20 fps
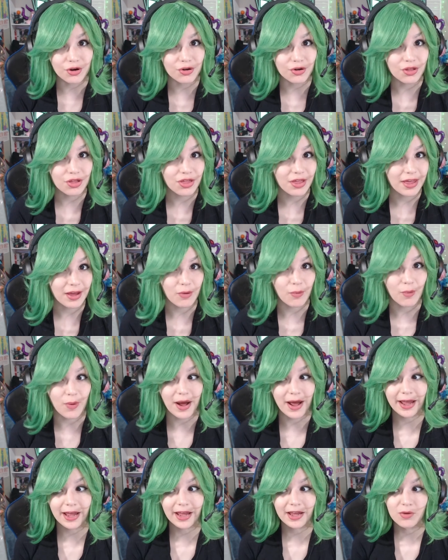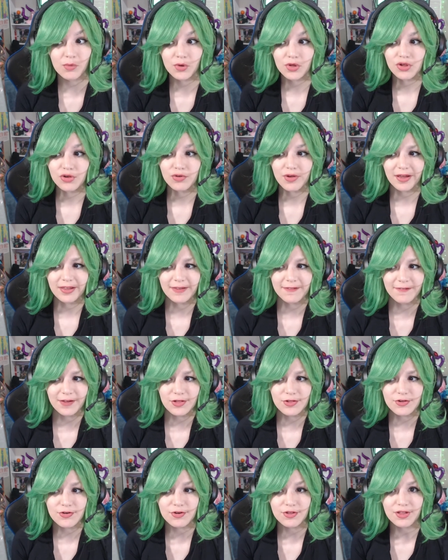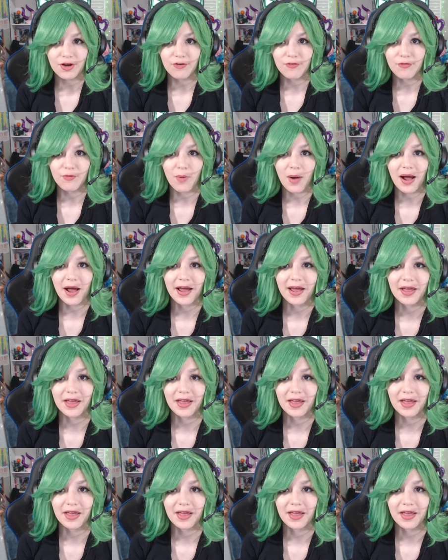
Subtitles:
It's like, why would you not defend yourself? Why?